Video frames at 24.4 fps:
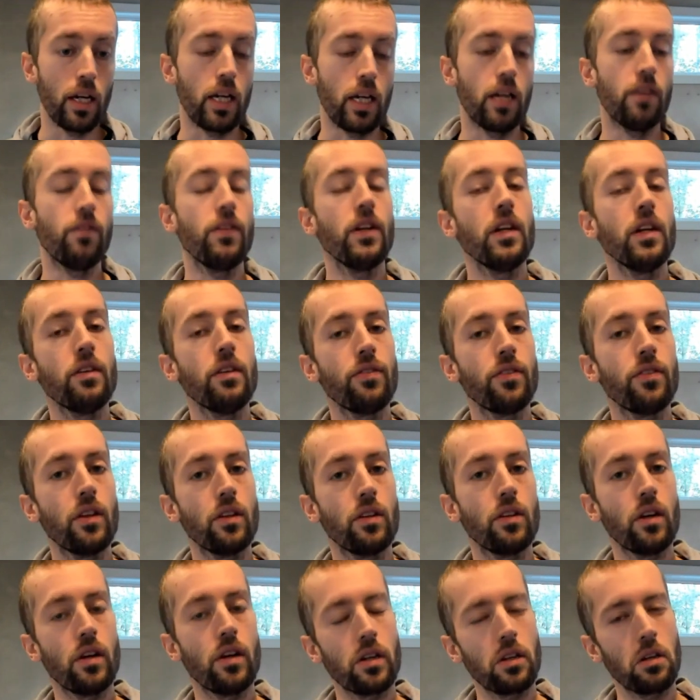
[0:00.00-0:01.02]
Even if
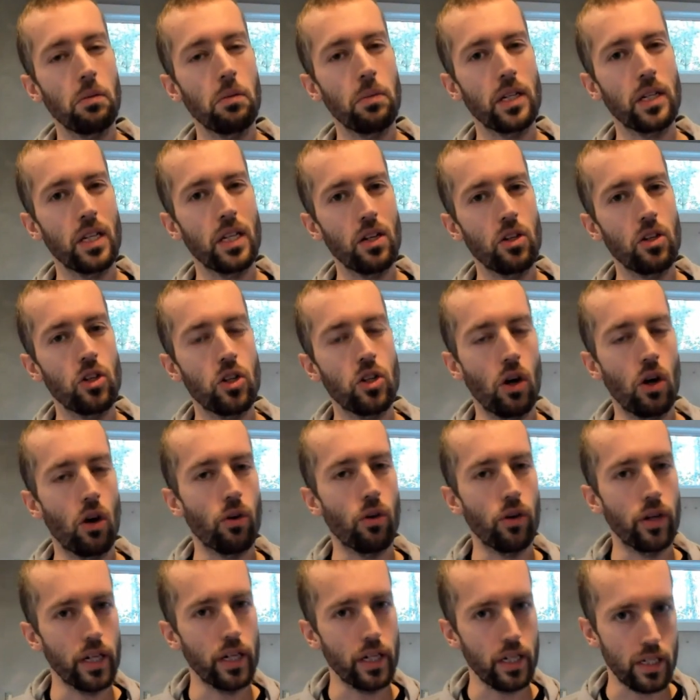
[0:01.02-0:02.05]
the documentation
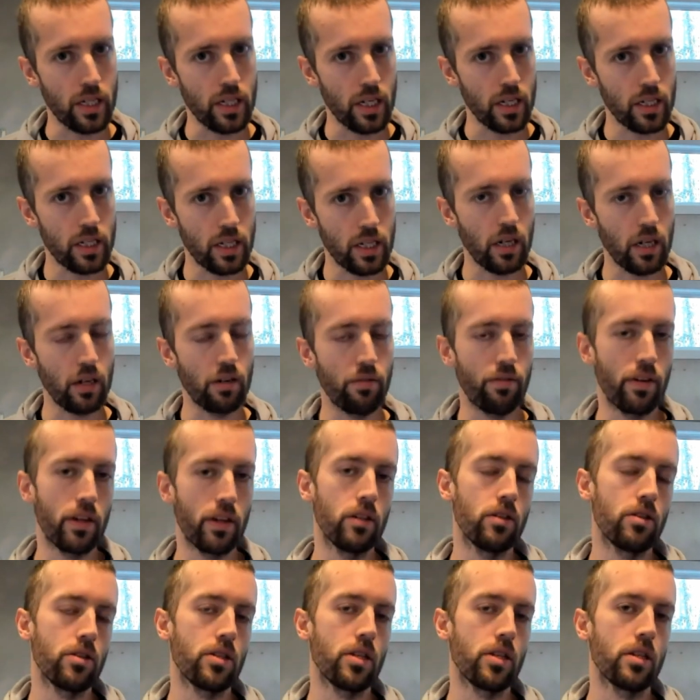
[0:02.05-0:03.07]
already existed in a
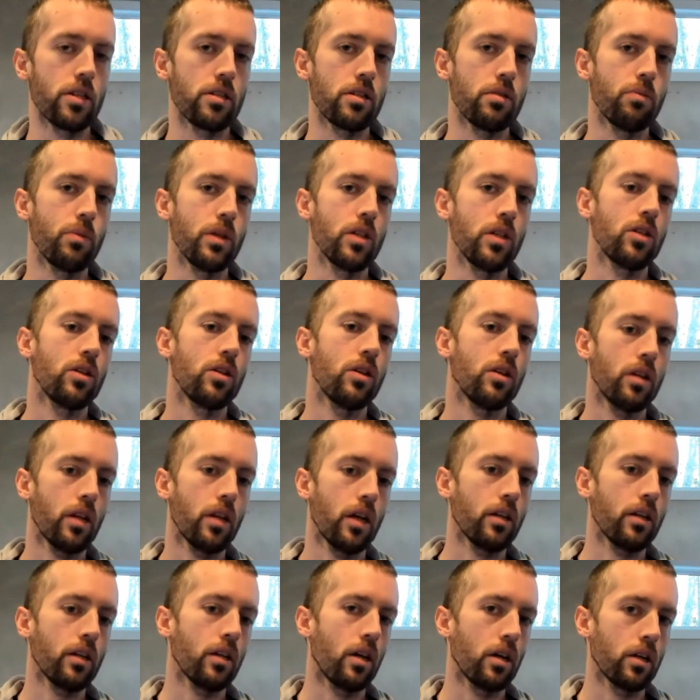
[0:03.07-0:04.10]
vendor system, we took
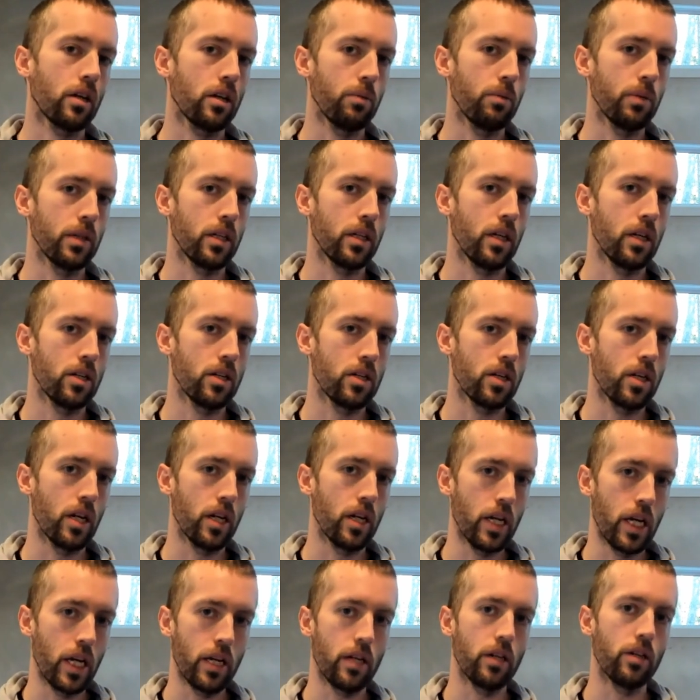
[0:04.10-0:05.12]
that documentation
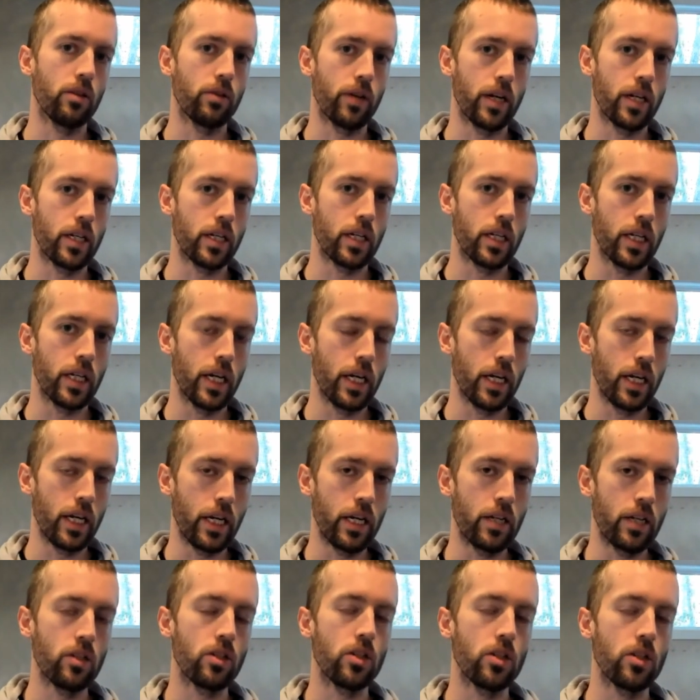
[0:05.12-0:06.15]
and integrated it
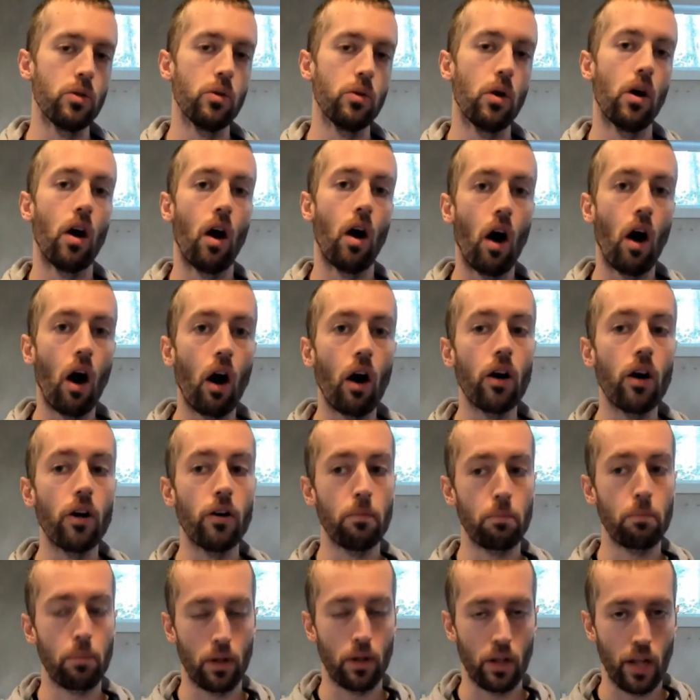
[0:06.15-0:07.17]
into
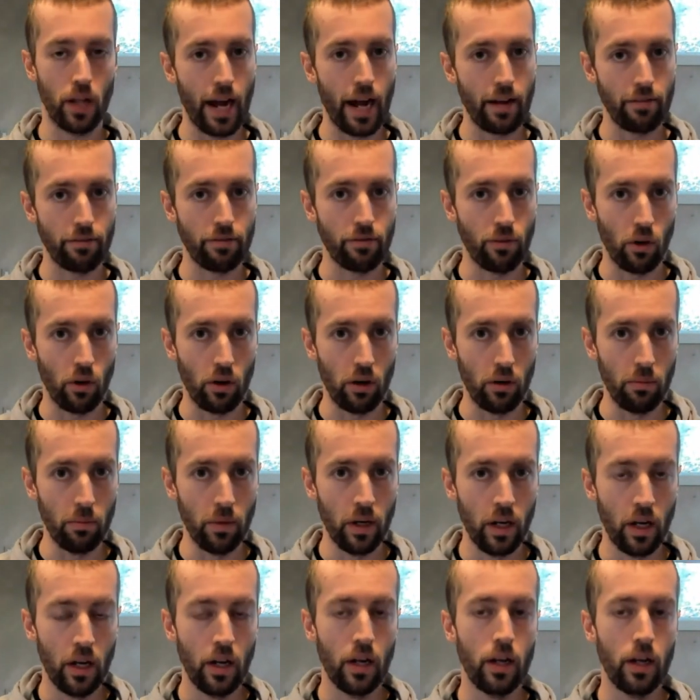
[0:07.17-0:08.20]
our platform
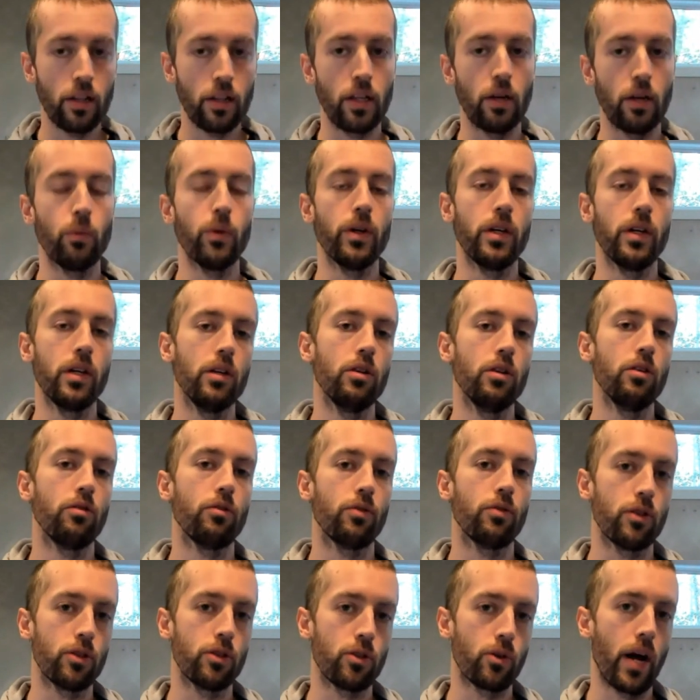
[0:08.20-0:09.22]
that we
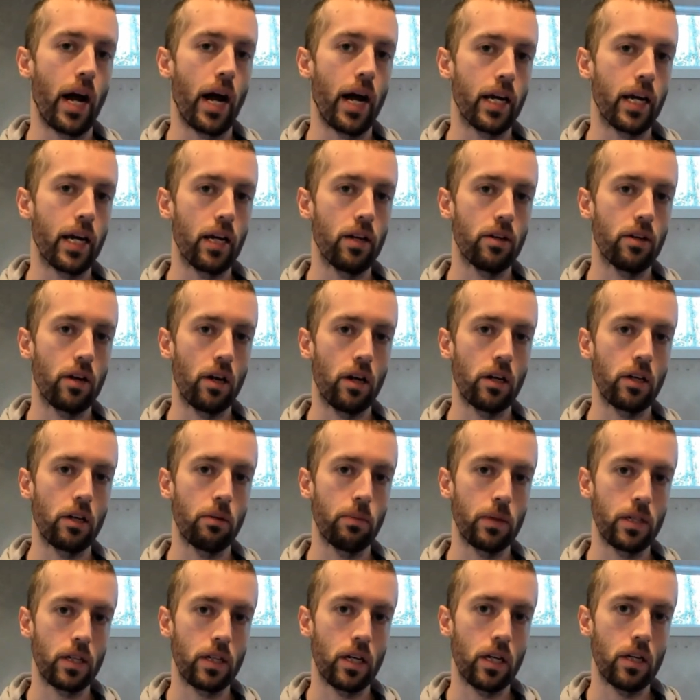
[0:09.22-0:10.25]
use for tracking
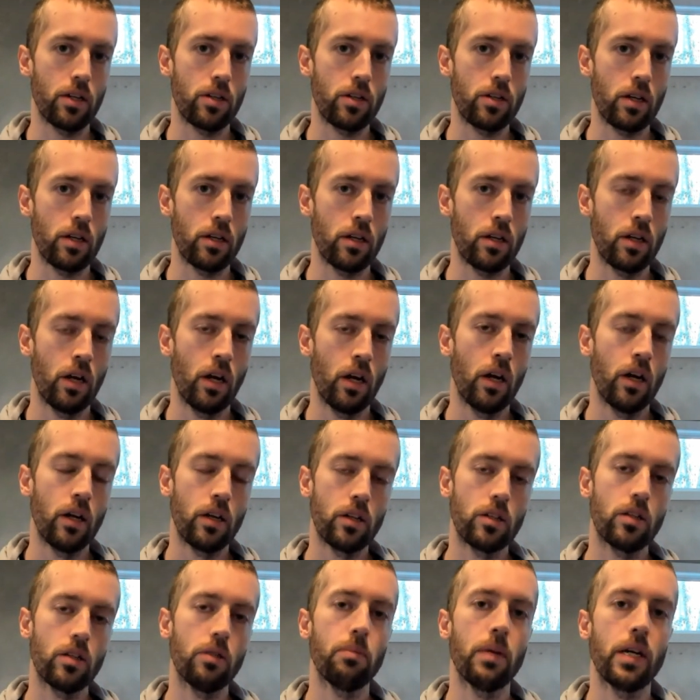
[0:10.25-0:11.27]
documentation
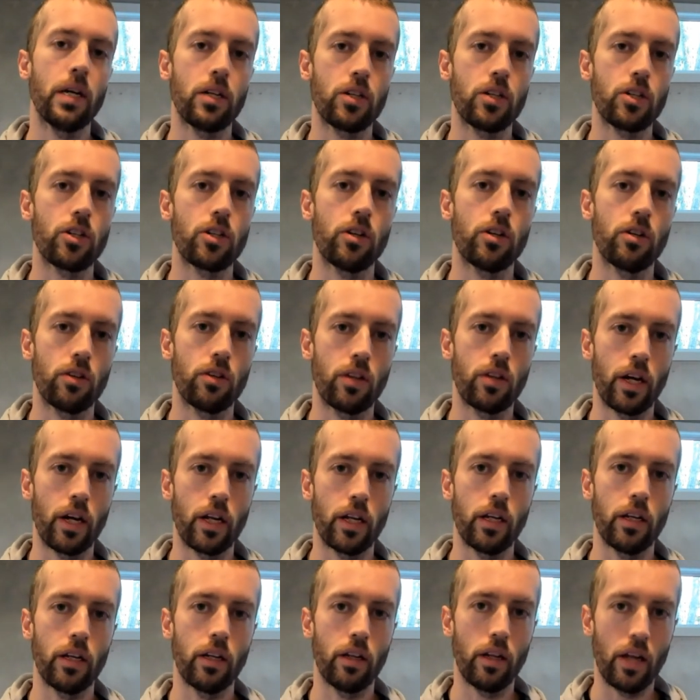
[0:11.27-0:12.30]
to make sure
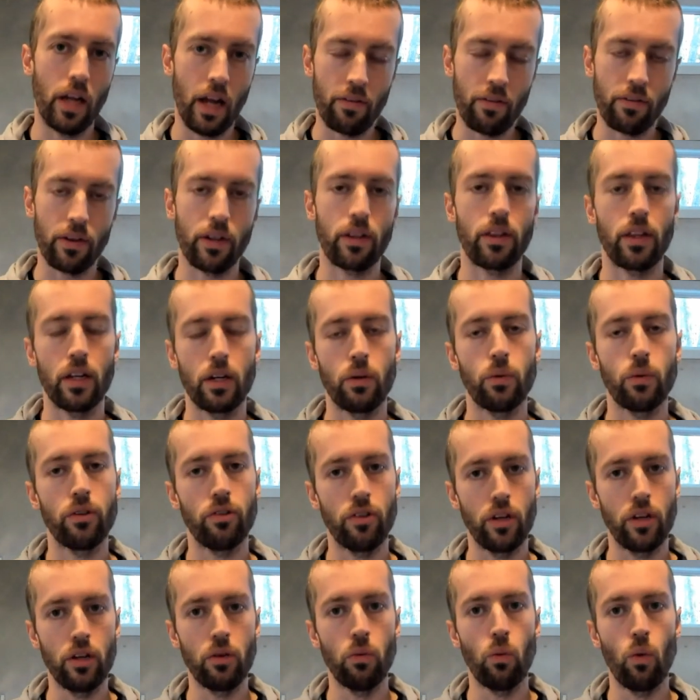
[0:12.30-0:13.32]
that everything
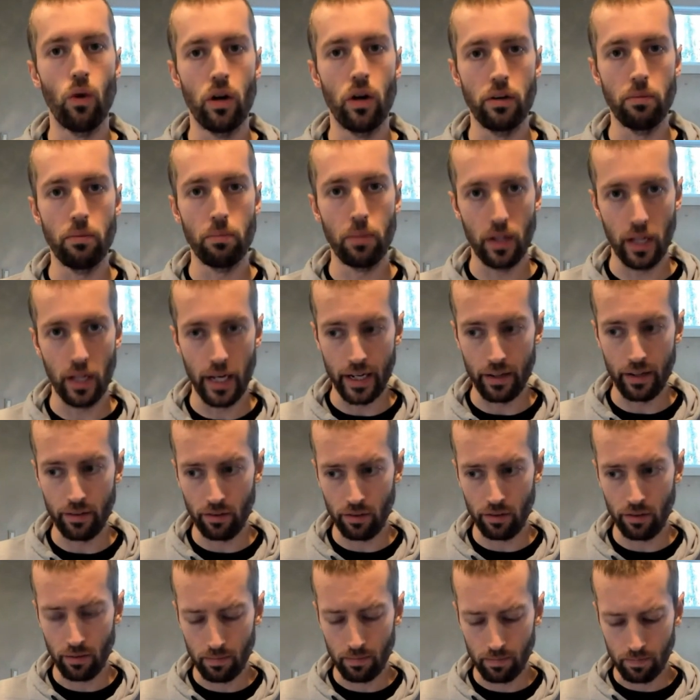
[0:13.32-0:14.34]
was in one
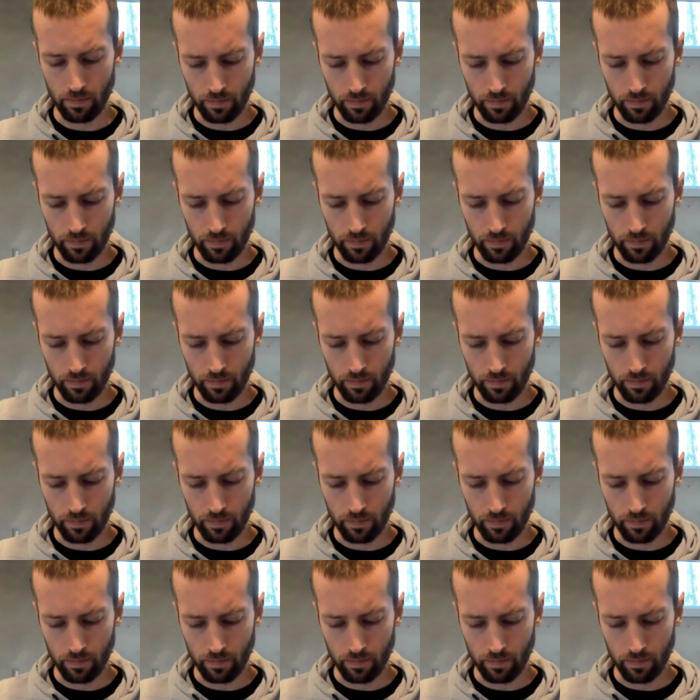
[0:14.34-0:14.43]
place.